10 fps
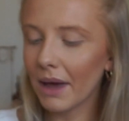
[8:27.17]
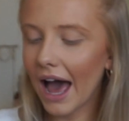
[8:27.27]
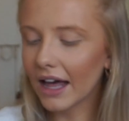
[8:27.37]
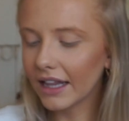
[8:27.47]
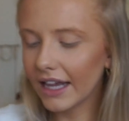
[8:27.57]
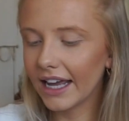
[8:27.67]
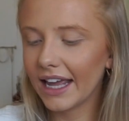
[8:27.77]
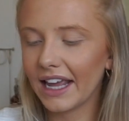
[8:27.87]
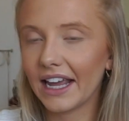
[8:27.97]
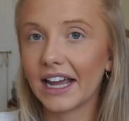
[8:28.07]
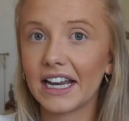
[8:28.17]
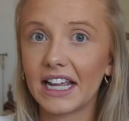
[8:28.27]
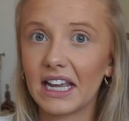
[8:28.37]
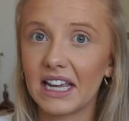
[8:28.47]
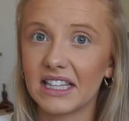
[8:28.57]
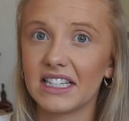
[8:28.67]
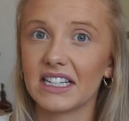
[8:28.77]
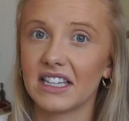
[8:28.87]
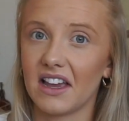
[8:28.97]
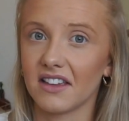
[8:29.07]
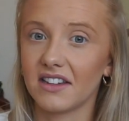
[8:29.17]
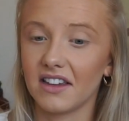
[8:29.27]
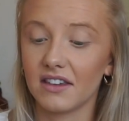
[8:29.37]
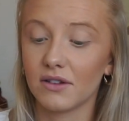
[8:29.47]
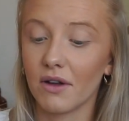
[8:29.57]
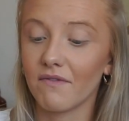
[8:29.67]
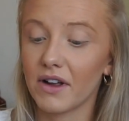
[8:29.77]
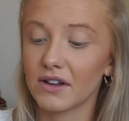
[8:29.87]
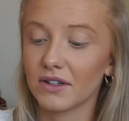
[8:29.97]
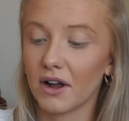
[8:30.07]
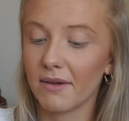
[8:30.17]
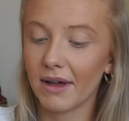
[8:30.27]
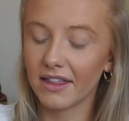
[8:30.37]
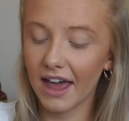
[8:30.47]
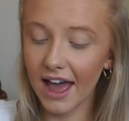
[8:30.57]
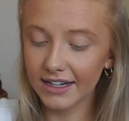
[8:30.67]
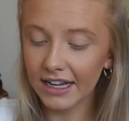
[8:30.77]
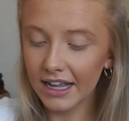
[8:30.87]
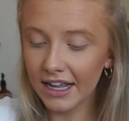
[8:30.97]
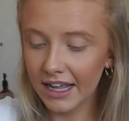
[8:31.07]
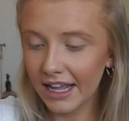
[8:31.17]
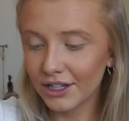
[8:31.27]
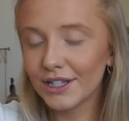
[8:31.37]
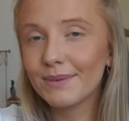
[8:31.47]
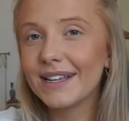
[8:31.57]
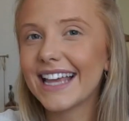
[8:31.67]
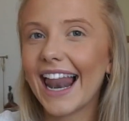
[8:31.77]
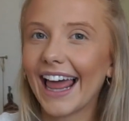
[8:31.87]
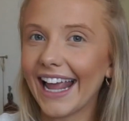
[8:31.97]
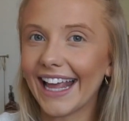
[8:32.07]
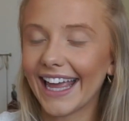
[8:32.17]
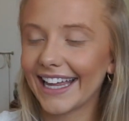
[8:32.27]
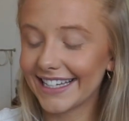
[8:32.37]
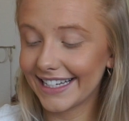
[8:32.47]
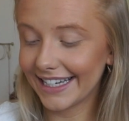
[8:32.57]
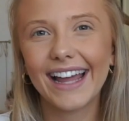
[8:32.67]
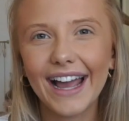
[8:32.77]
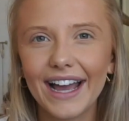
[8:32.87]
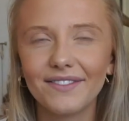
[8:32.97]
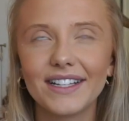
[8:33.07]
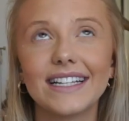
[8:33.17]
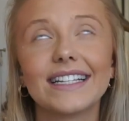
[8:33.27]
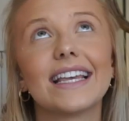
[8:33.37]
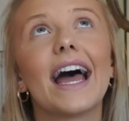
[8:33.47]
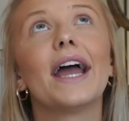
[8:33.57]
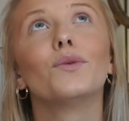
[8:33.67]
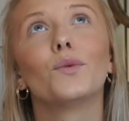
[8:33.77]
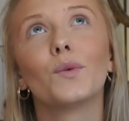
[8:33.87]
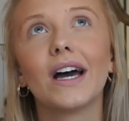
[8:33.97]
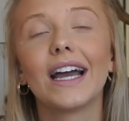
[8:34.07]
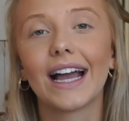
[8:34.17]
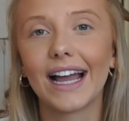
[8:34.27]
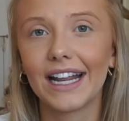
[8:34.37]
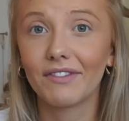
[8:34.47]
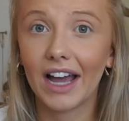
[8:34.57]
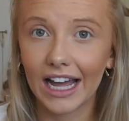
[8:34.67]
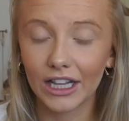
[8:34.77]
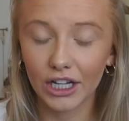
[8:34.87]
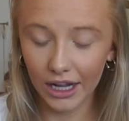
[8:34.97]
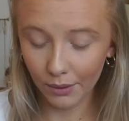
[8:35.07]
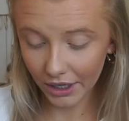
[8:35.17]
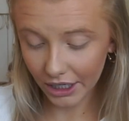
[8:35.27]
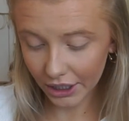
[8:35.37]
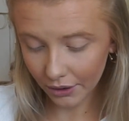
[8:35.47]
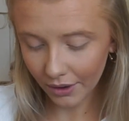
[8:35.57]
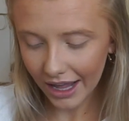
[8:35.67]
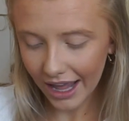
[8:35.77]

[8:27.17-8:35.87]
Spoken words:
palette, and it's disgusting, so I'm very sorry about that. Just means I like it. Now I have to decide what kind of eye look I want to do.